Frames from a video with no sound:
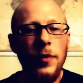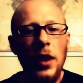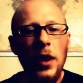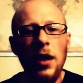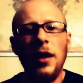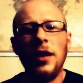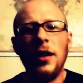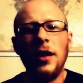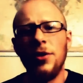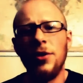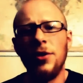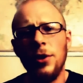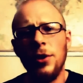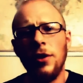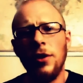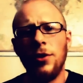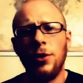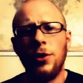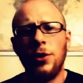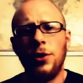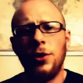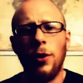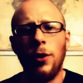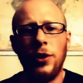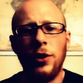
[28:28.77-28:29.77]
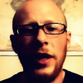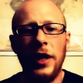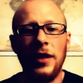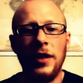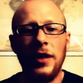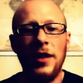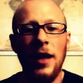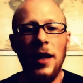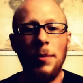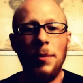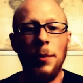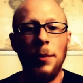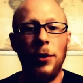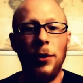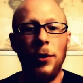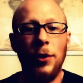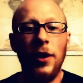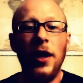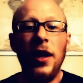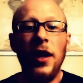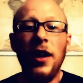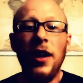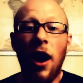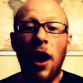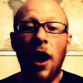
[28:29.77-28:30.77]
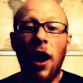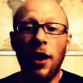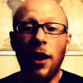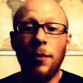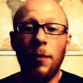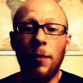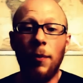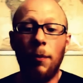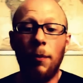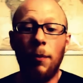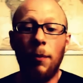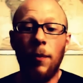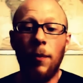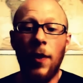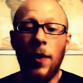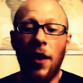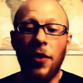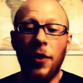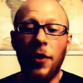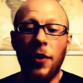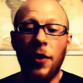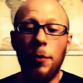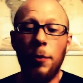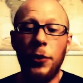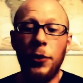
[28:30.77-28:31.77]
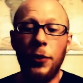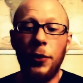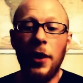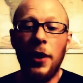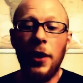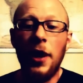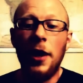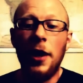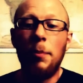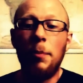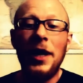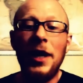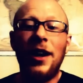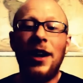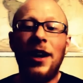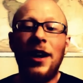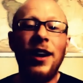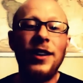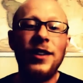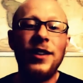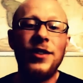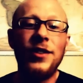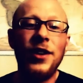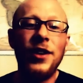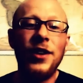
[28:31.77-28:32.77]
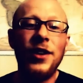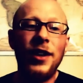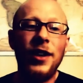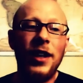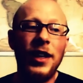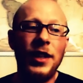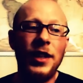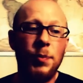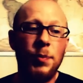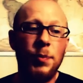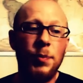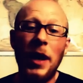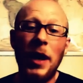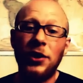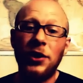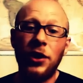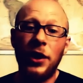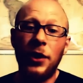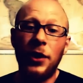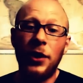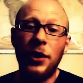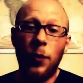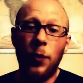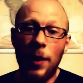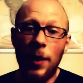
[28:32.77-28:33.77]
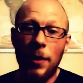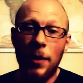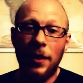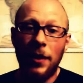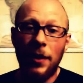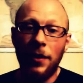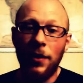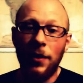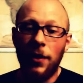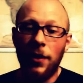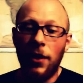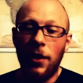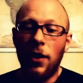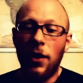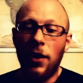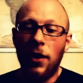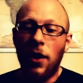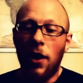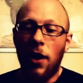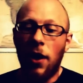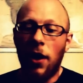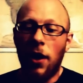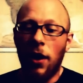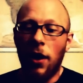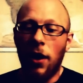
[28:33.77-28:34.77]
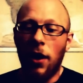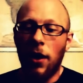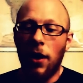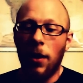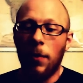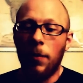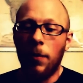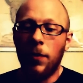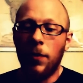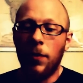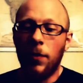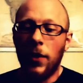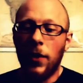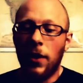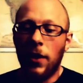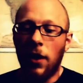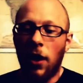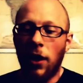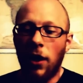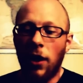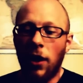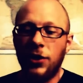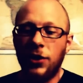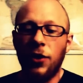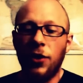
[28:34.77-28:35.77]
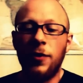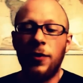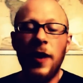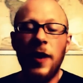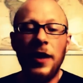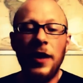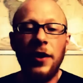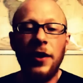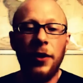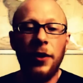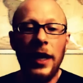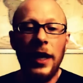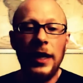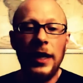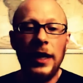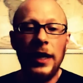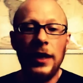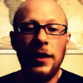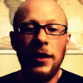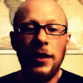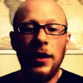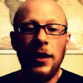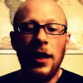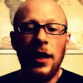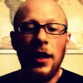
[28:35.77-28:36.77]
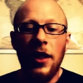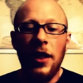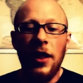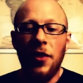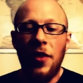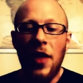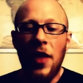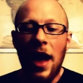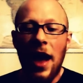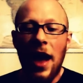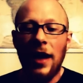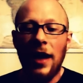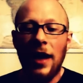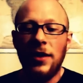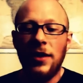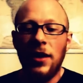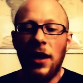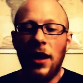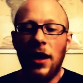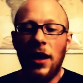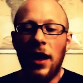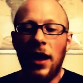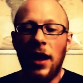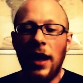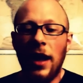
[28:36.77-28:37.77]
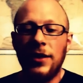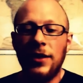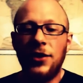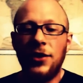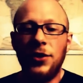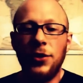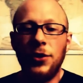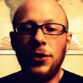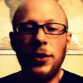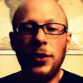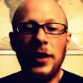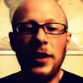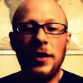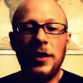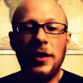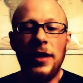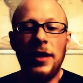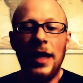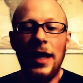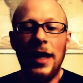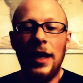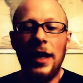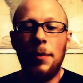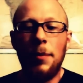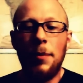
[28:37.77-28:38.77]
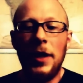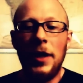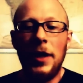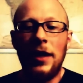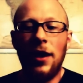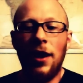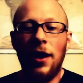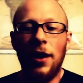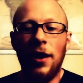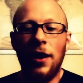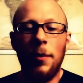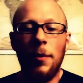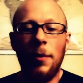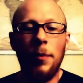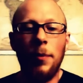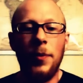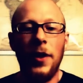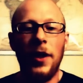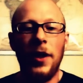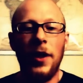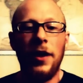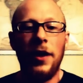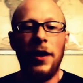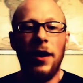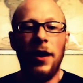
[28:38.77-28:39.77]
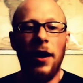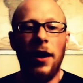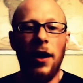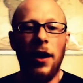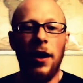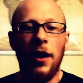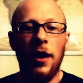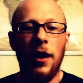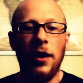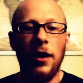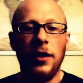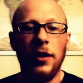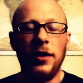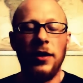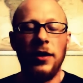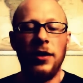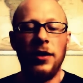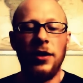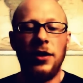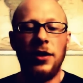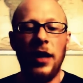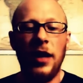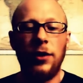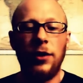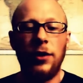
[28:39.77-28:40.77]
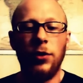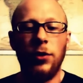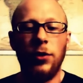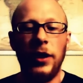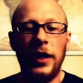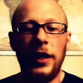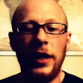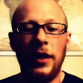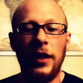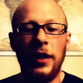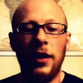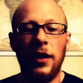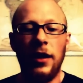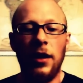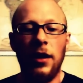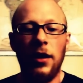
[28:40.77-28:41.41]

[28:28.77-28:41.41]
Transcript: because it was also socially acceptable on on the moon because especially women um, are so venerated that as soon as they become uh, sexually